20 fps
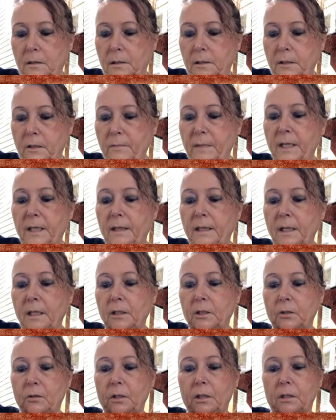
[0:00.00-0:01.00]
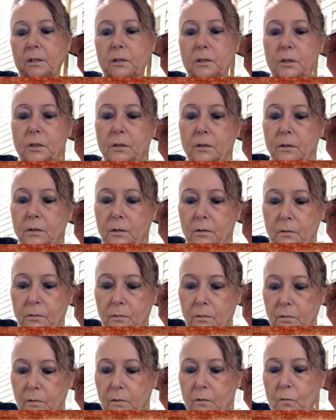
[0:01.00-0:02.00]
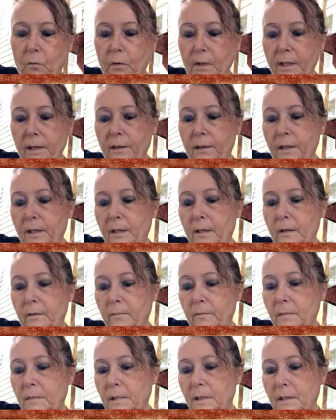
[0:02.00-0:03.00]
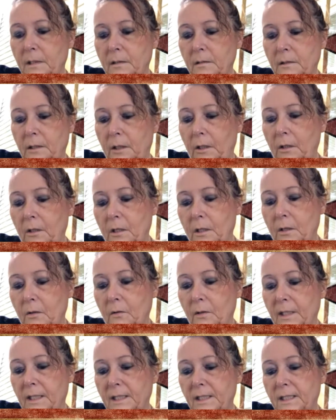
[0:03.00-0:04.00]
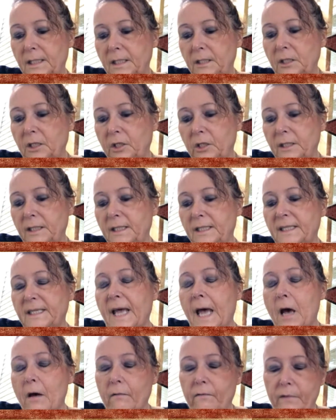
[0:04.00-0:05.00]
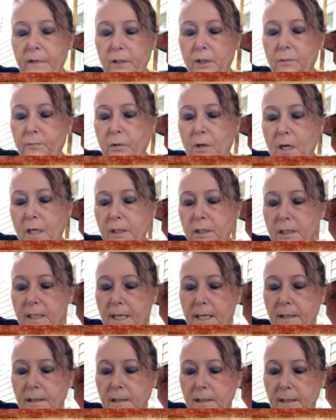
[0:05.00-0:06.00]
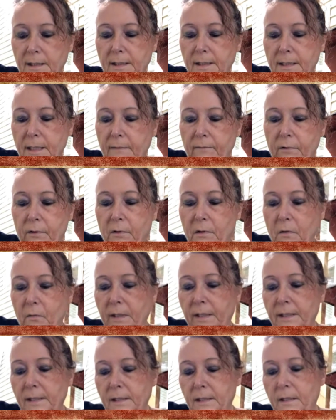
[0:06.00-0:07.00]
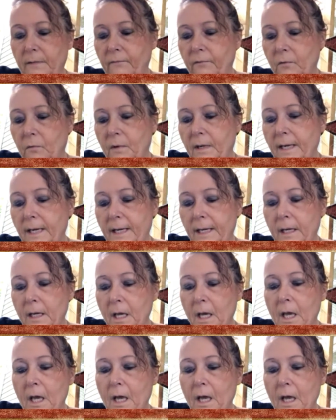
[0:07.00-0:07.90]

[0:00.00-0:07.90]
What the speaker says: So many things you can do with them. It's such a good salvage project instead of throwing stuff away.